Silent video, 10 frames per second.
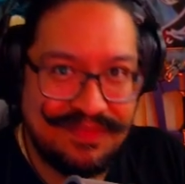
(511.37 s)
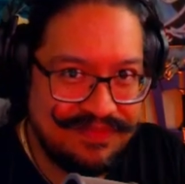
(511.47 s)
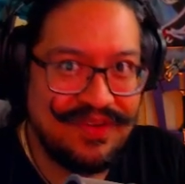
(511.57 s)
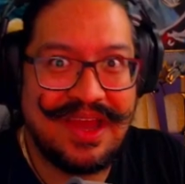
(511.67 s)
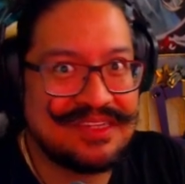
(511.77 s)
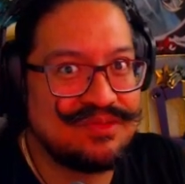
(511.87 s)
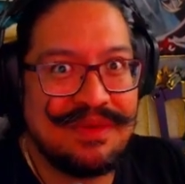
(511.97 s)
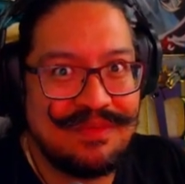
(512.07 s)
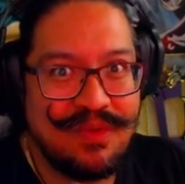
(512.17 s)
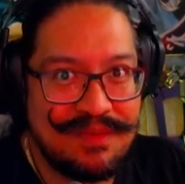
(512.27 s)
if you guys
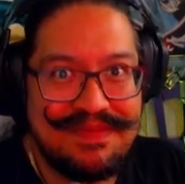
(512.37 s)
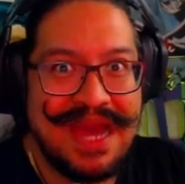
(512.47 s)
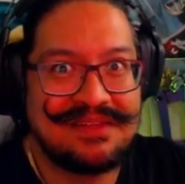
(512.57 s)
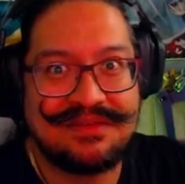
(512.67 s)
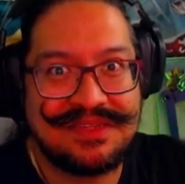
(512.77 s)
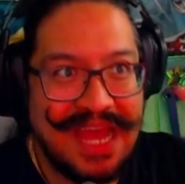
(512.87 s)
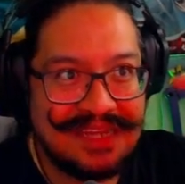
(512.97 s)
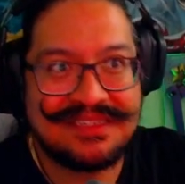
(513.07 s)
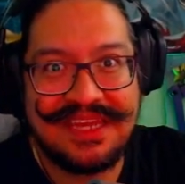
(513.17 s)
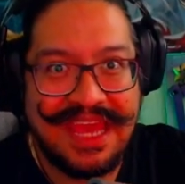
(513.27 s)
remember when Paxton
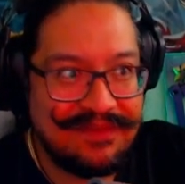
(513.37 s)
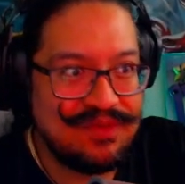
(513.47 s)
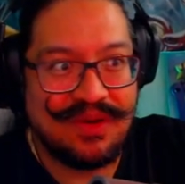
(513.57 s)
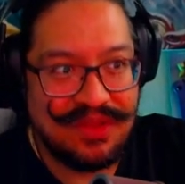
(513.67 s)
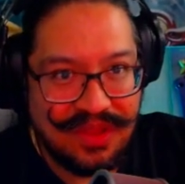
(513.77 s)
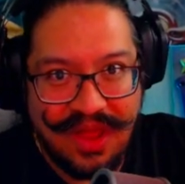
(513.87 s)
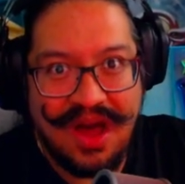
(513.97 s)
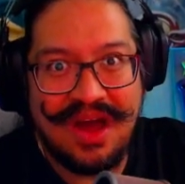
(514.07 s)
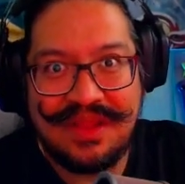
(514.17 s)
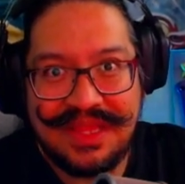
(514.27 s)
actually gave you a
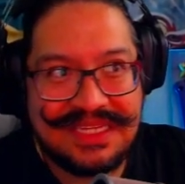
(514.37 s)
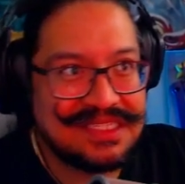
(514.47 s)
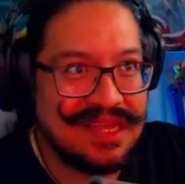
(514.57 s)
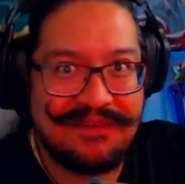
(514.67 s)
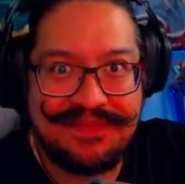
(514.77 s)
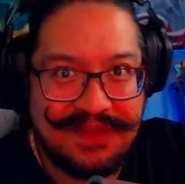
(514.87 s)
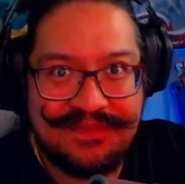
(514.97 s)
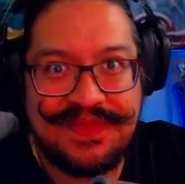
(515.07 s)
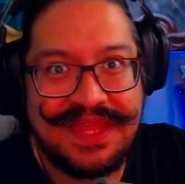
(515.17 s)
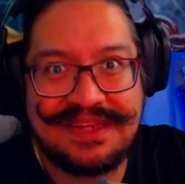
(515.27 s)
long list of
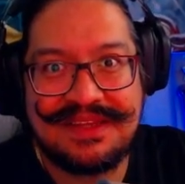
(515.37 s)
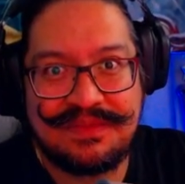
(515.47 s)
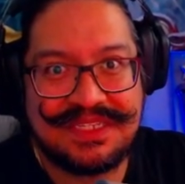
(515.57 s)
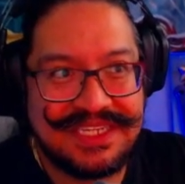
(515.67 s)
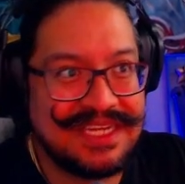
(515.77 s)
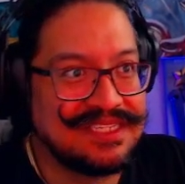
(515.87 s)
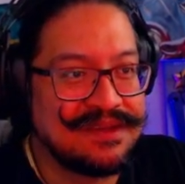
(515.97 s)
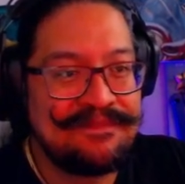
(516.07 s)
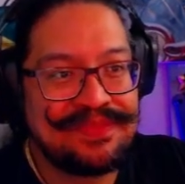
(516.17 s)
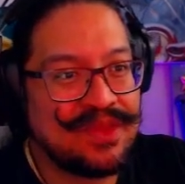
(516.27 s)
different things that were changed,
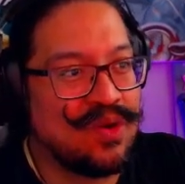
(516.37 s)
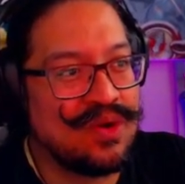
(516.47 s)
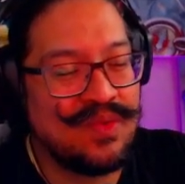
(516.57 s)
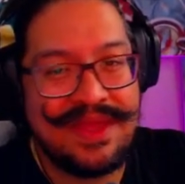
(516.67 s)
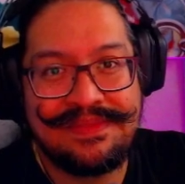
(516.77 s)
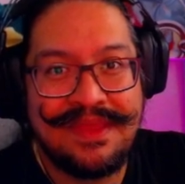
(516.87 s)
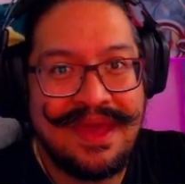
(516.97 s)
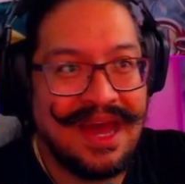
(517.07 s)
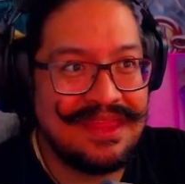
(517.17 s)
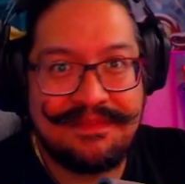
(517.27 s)
or when
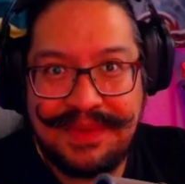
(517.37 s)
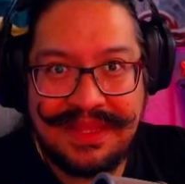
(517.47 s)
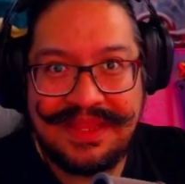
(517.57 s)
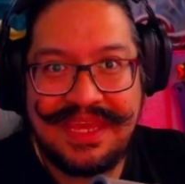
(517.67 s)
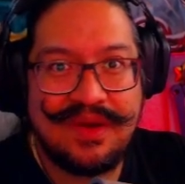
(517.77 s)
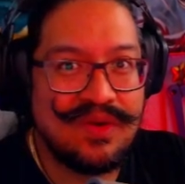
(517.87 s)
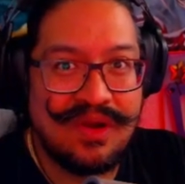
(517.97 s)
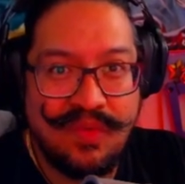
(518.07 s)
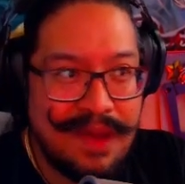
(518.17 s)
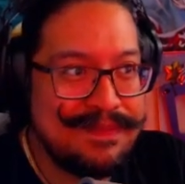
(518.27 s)
an ability or
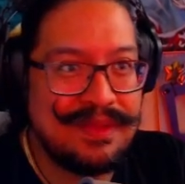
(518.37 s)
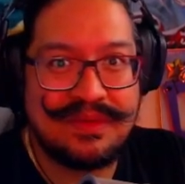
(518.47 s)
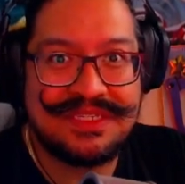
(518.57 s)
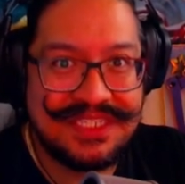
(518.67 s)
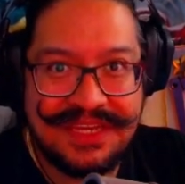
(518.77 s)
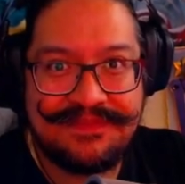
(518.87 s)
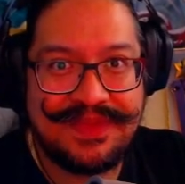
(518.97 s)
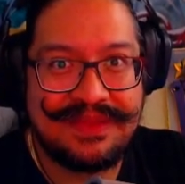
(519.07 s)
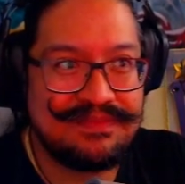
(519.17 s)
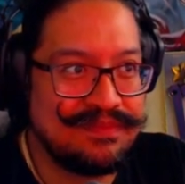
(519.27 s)
a weapon was
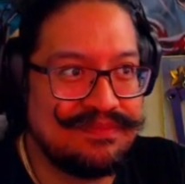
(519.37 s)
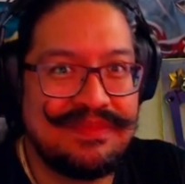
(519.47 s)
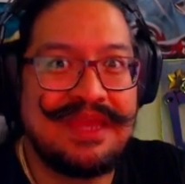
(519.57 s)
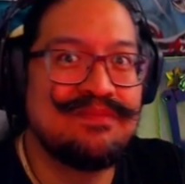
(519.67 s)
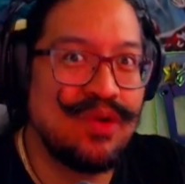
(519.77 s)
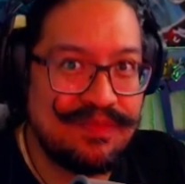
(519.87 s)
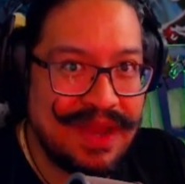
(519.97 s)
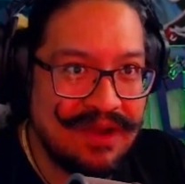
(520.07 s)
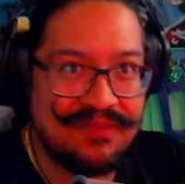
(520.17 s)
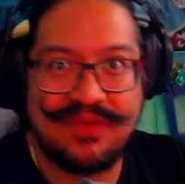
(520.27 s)
shifted, made more
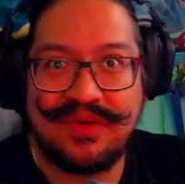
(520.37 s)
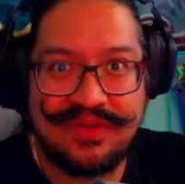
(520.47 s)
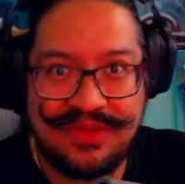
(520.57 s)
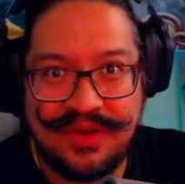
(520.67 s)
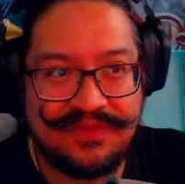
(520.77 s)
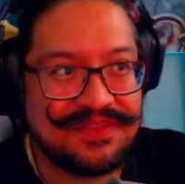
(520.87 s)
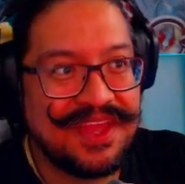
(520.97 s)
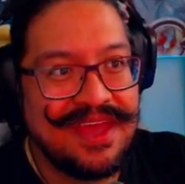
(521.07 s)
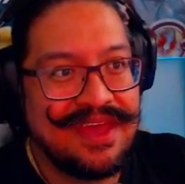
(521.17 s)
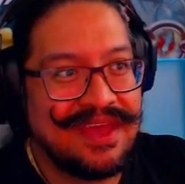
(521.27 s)
powerful or nerfed,
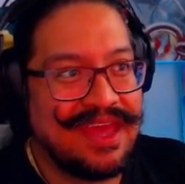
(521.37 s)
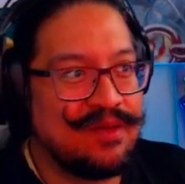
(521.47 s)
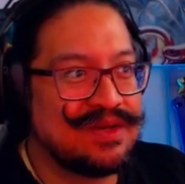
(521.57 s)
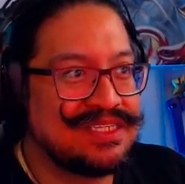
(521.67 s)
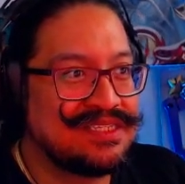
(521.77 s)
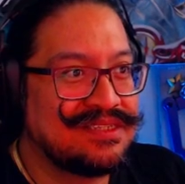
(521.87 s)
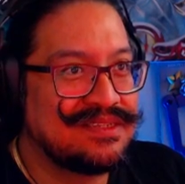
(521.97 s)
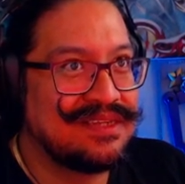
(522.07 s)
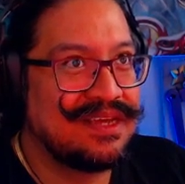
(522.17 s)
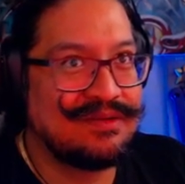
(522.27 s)
it was
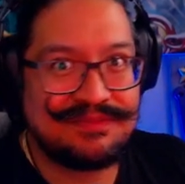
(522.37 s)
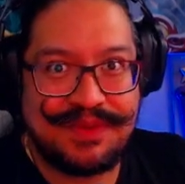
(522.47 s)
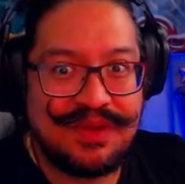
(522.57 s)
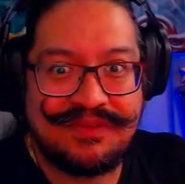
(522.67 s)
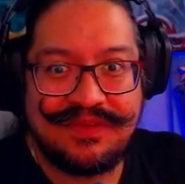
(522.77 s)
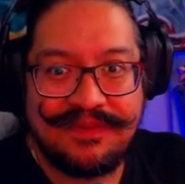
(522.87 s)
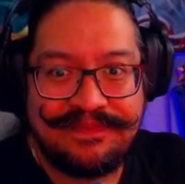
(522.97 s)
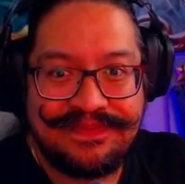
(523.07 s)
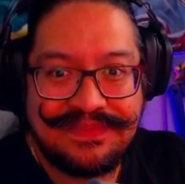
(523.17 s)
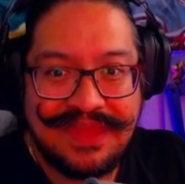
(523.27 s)
it was beautiful.
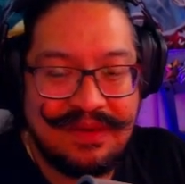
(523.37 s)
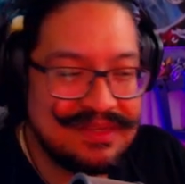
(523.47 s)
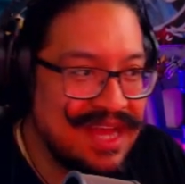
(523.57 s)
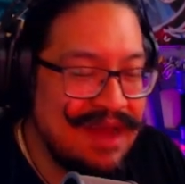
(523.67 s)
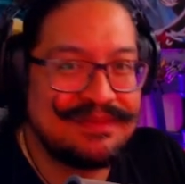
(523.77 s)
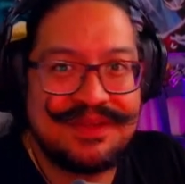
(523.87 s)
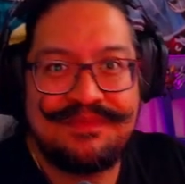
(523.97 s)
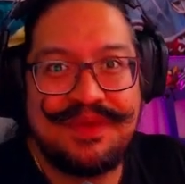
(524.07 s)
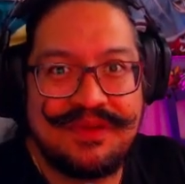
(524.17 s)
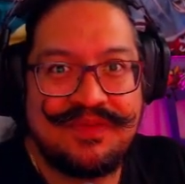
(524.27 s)
It was
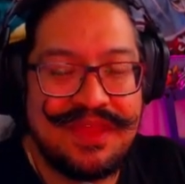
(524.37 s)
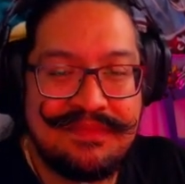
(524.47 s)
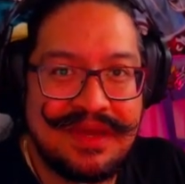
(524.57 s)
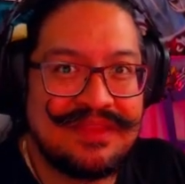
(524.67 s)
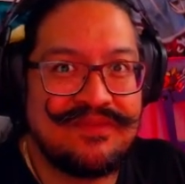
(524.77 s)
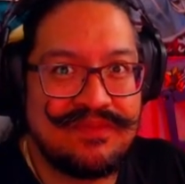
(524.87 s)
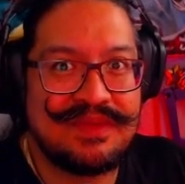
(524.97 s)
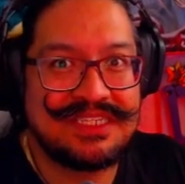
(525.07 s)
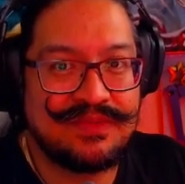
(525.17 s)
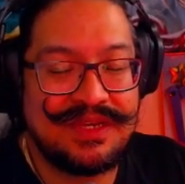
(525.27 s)
absolutely beautiful the amount of
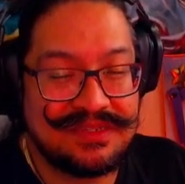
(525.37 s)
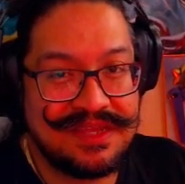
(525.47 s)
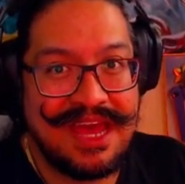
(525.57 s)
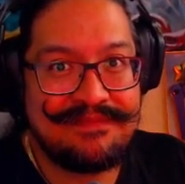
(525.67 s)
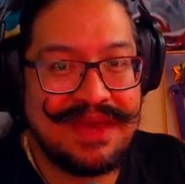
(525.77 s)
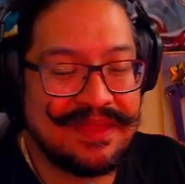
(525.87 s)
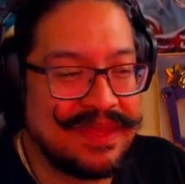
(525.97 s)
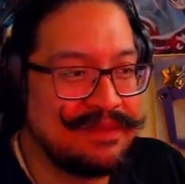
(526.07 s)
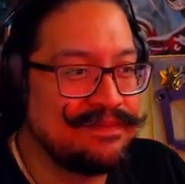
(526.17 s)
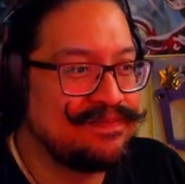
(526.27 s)
information we used to have back
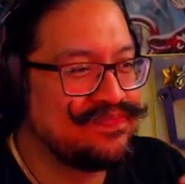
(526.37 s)
then,